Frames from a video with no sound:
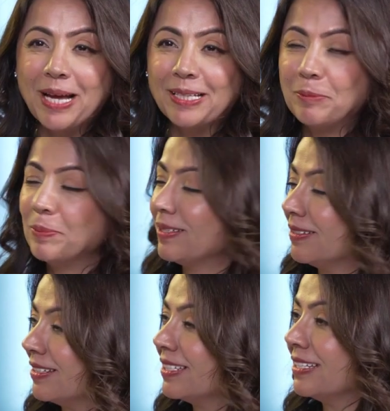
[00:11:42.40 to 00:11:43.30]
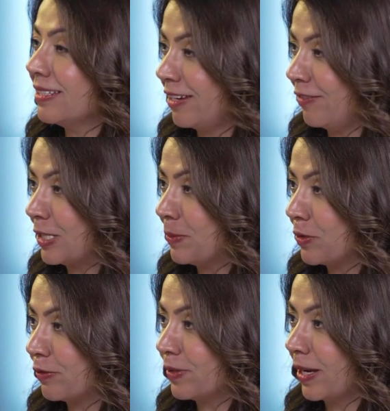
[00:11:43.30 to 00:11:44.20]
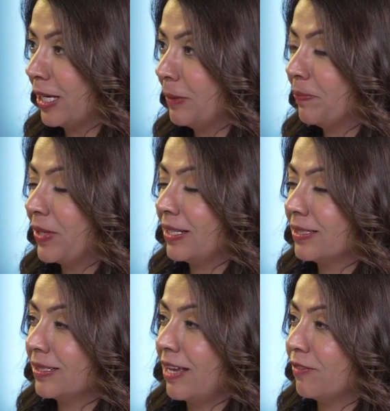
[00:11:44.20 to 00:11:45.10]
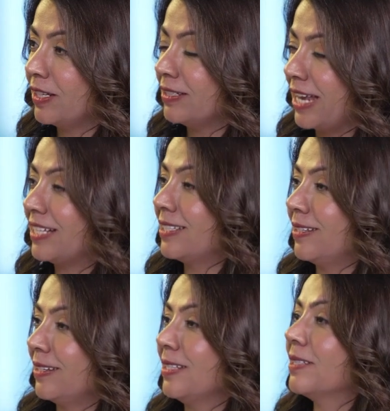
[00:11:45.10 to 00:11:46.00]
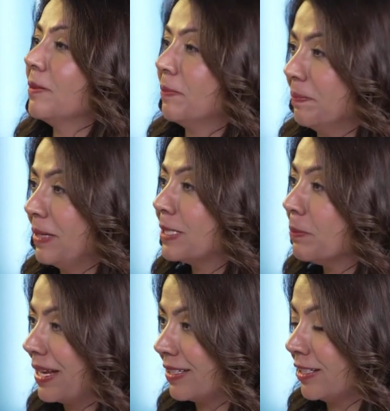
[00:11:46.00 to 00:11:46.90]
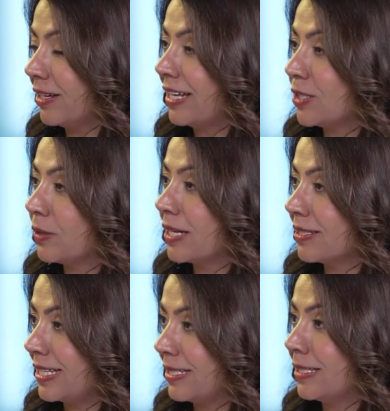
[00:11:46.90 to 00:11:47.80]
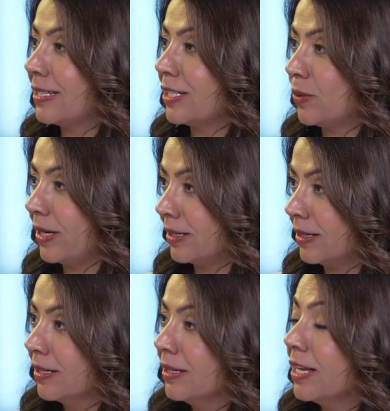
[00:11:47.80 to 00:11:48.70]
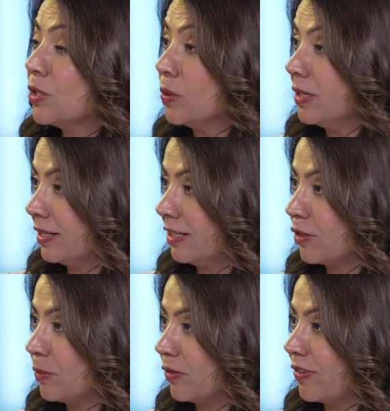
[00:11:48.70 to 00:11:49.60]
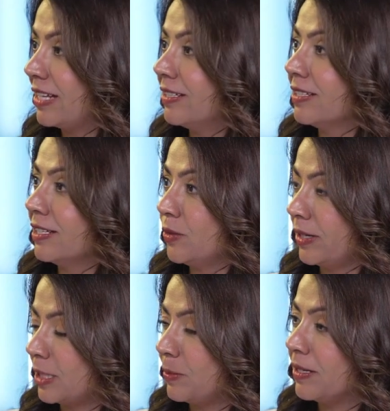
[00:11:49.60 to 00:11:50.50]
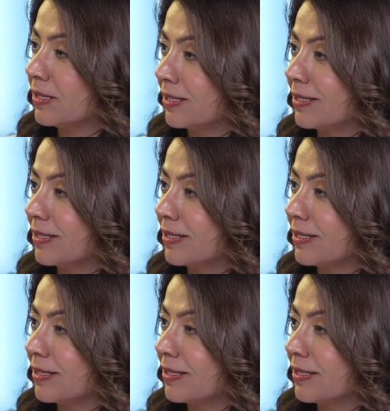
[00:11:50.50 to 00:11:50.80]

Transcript: I think business is an investment of time. It's every next year is a better year as you get seasoned, as you learn from your failures and your experiences.